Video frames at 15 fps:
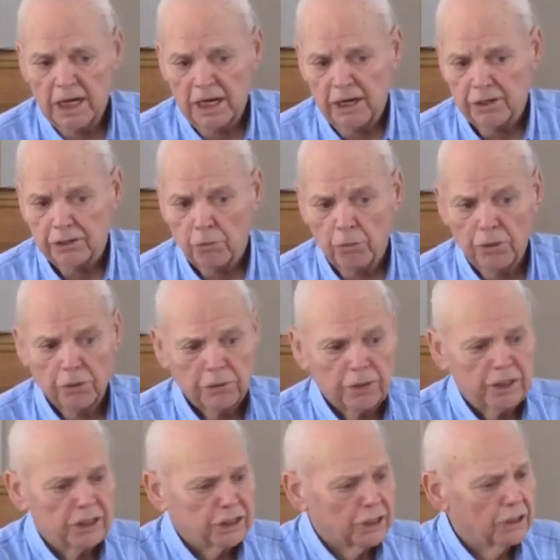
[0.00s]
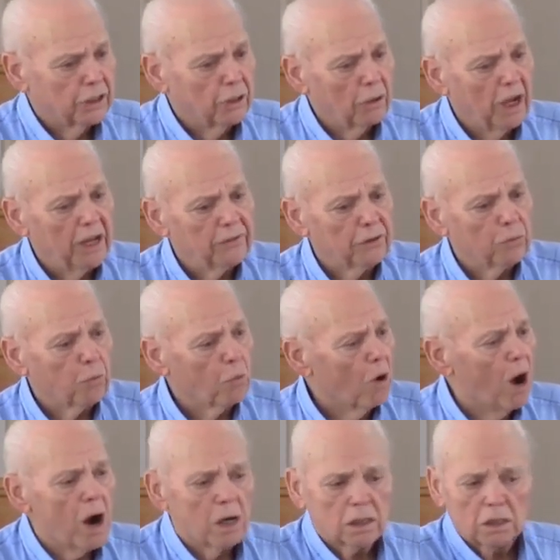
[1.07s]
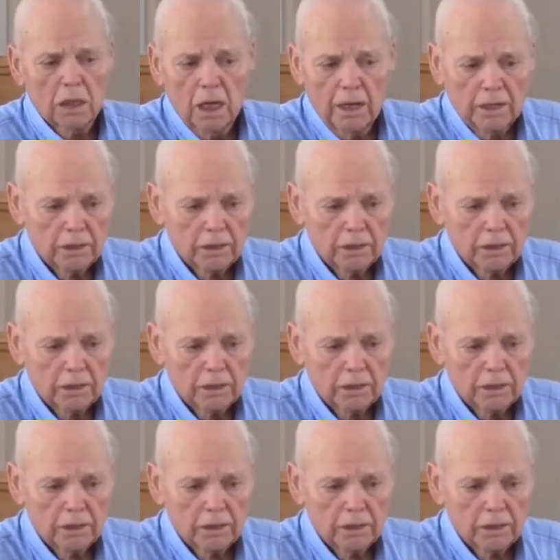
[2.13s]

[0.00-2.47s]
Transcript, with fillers: in the wilderness and the and the rock,